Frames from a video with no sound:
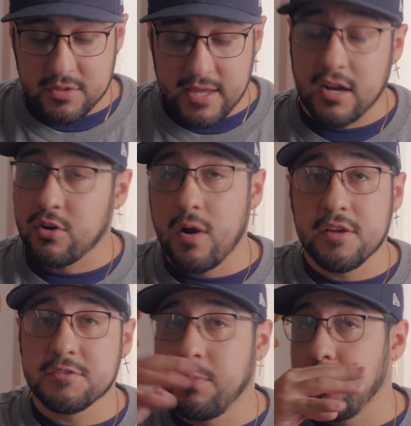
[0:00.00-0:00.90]
with that.
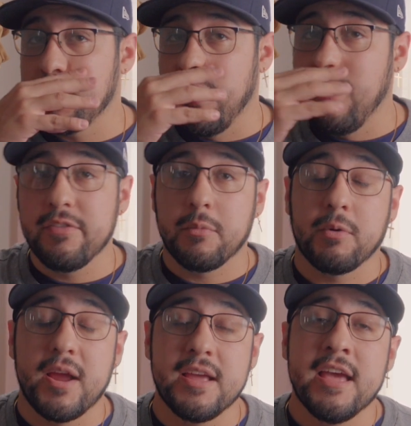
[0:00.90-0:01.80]
Across the board, all of them are
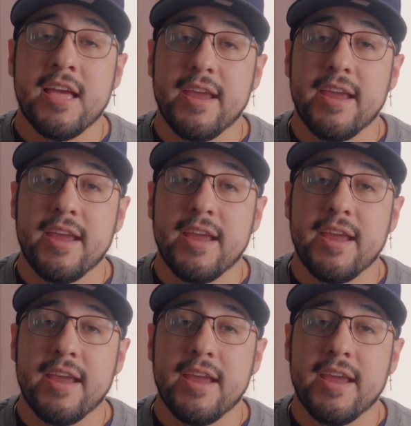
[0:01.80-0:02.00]
great.